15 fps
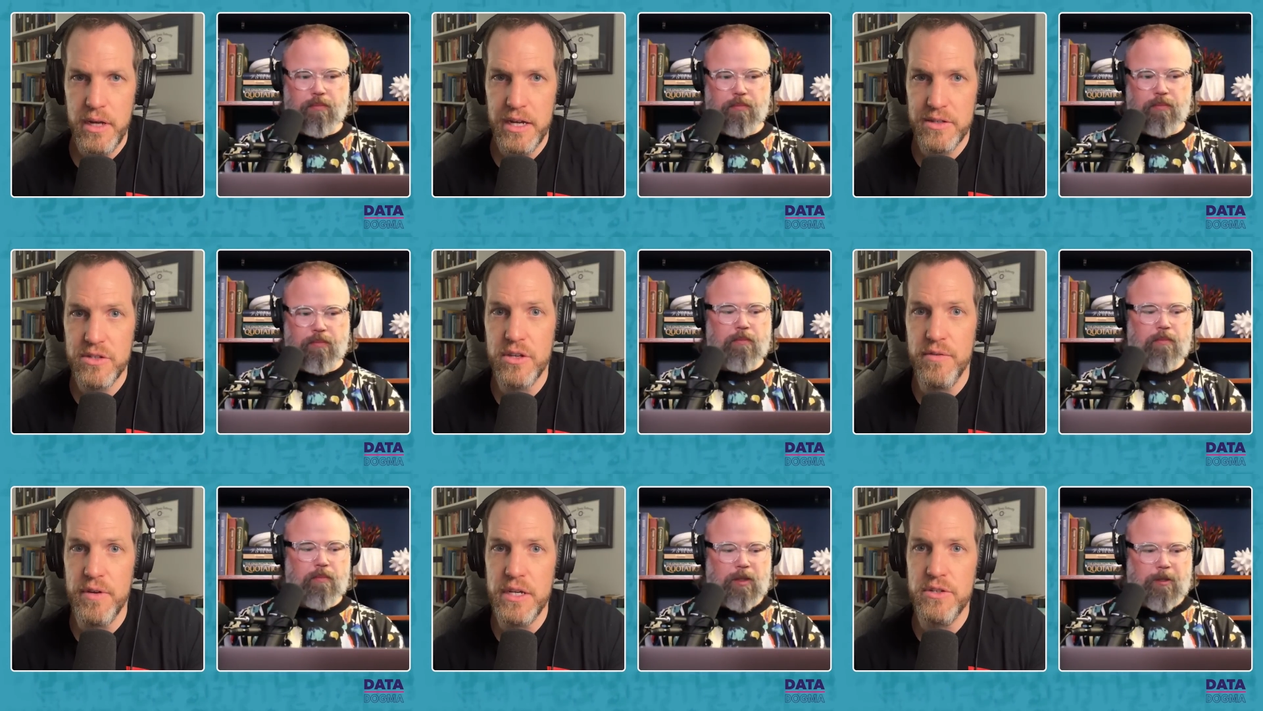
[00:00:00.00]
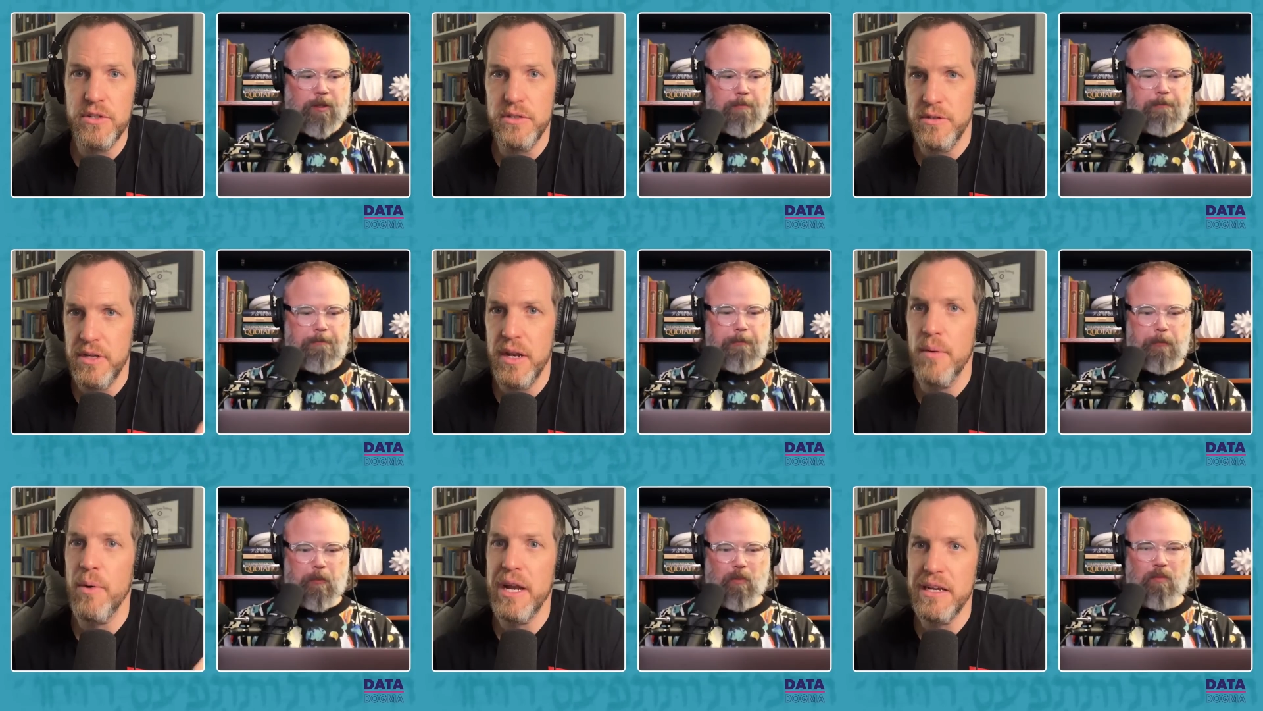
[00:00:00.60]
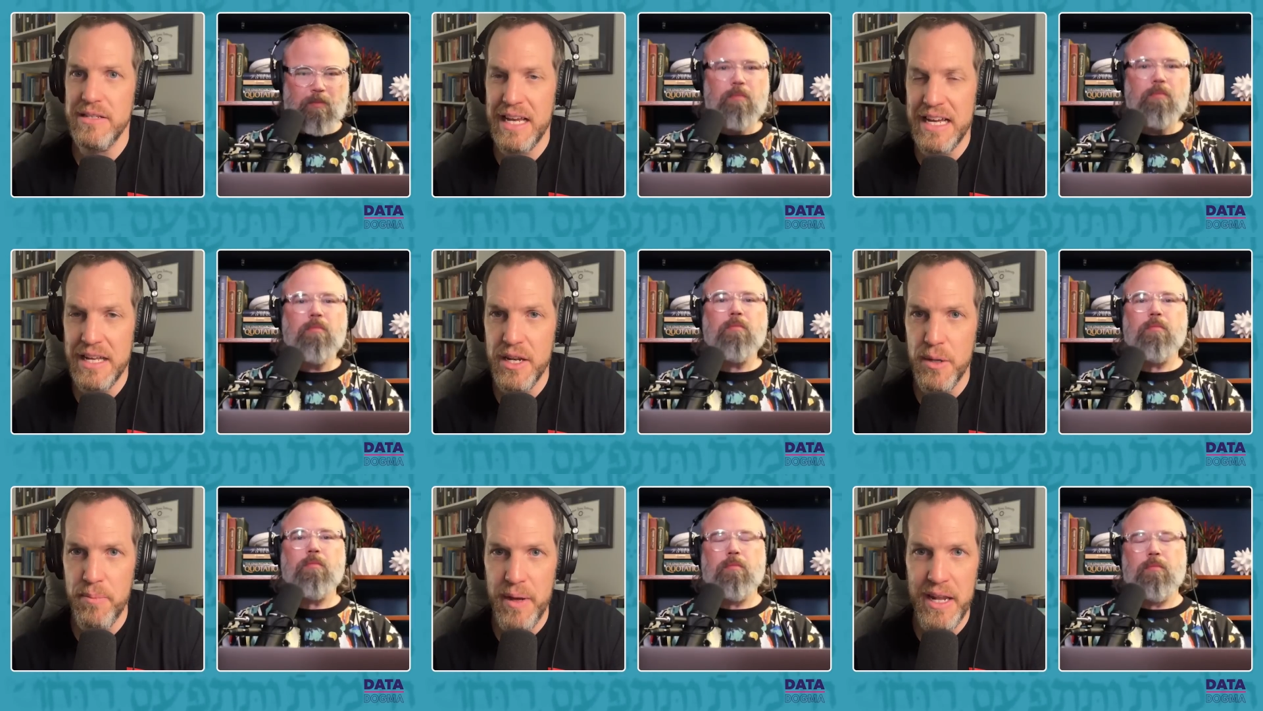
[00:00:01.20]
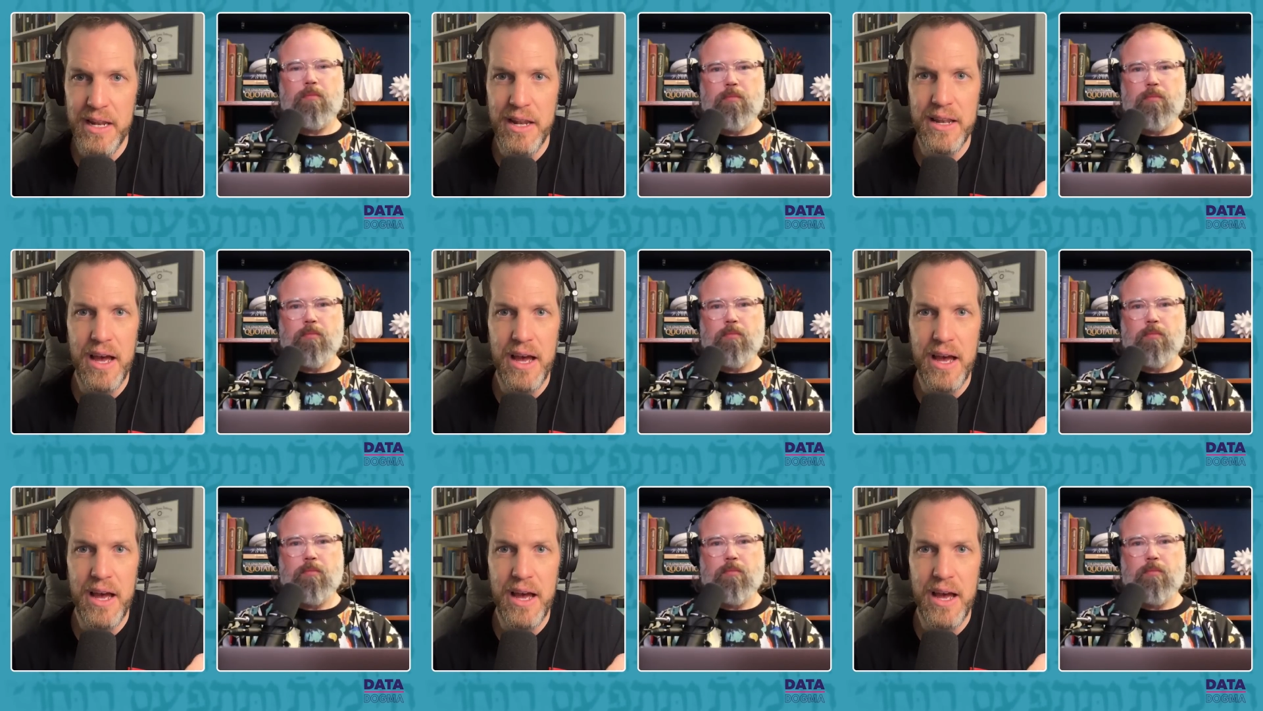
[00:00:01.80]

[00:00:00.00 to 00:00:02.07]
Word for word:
Speaker 1: excavations. And when I say independent,